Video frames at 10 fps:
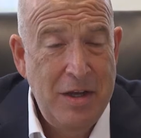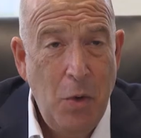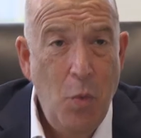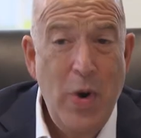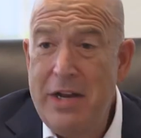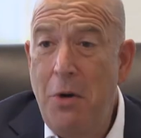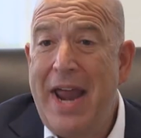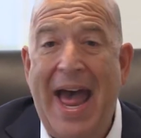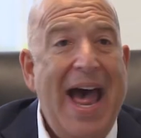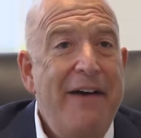We don't
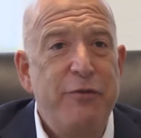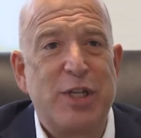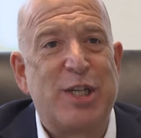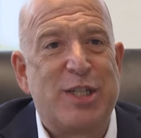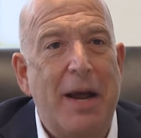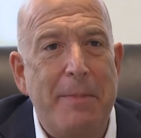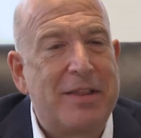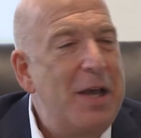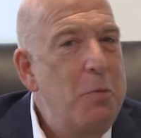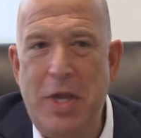have the
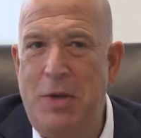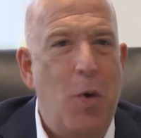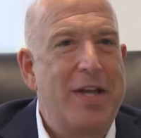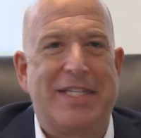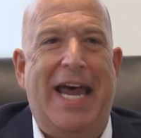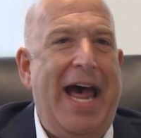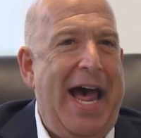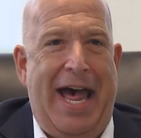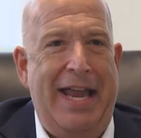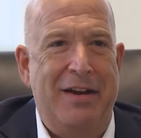stomach that we once
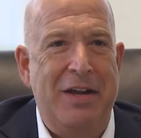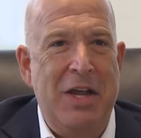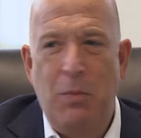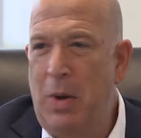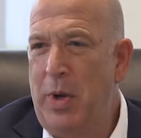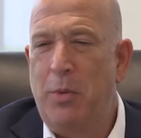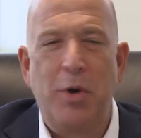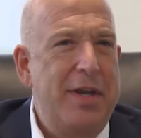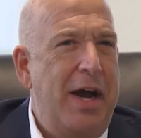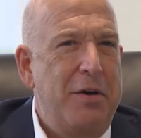had when we were
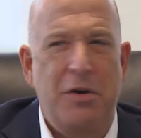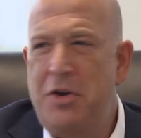younger,